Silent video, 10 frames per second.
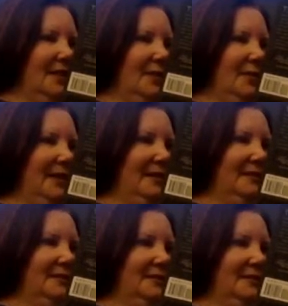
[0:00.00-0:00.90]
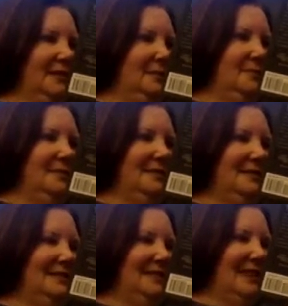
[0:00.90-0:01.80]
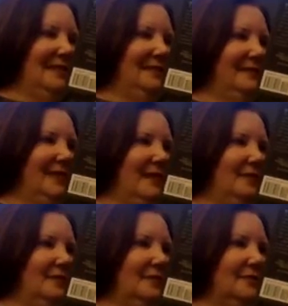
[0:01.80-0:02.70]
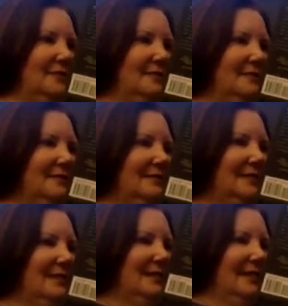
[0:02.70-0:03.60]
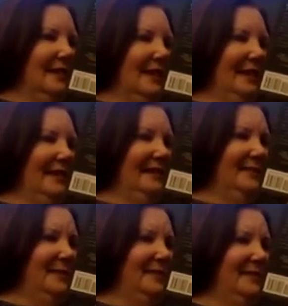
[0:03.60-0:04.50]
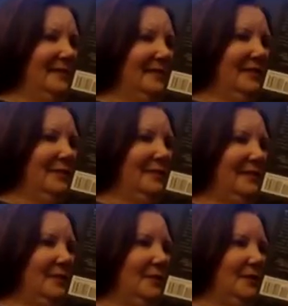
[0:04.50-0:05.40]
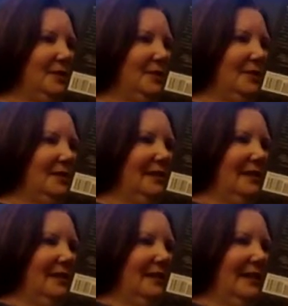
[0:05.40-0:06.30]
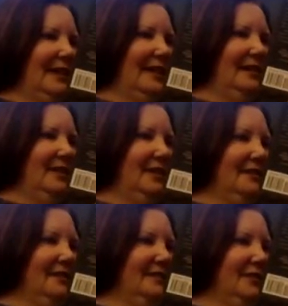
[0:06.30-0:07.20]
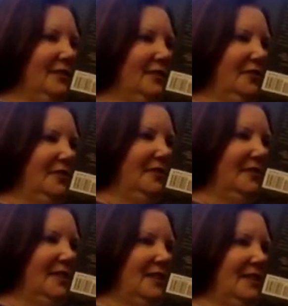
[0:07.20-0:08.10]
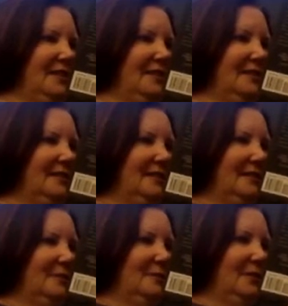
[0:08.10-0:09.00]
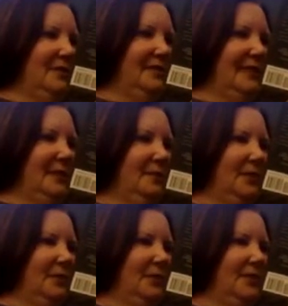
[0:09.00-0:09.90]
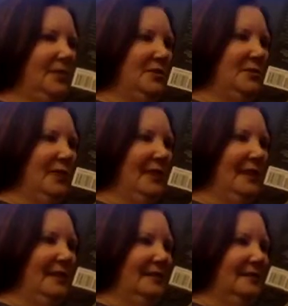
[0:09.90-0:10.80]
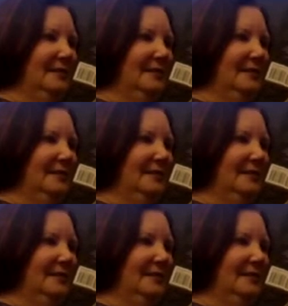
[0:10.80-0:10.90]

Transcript: A real deep, dead sound. I guess because the seal was so new, it hadn't gotten itself all fixed and hard. But the second blow punched it right in,